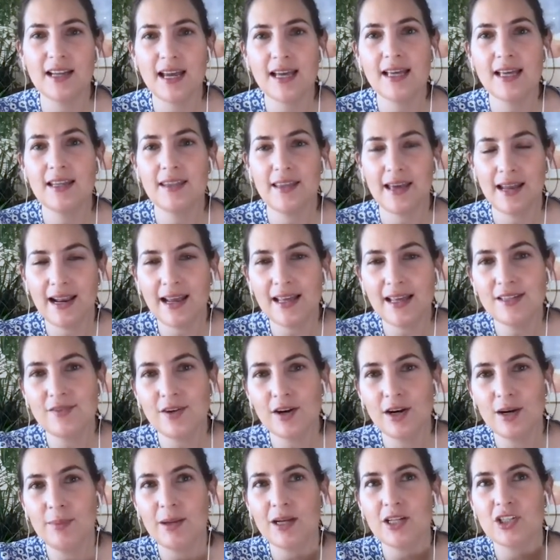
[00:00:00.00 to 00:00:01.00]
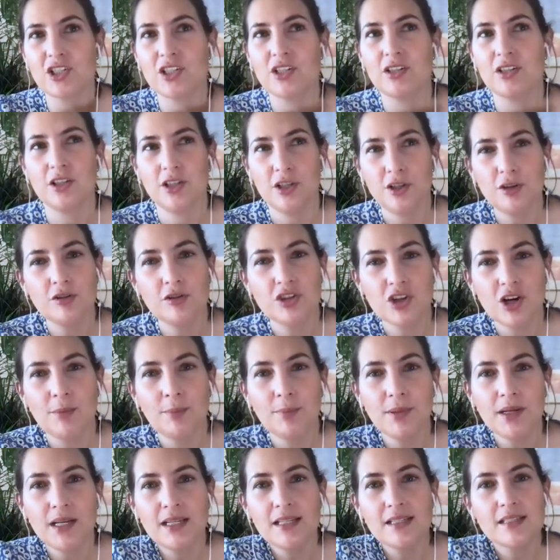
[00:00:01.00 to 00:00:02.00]
That has very much huge
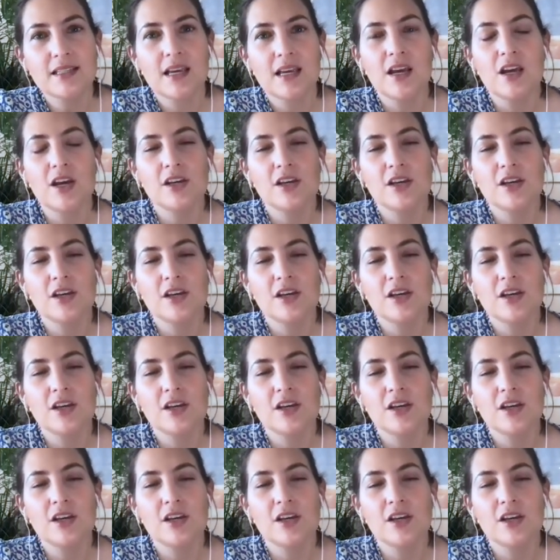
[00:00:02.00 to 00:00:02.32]
companies,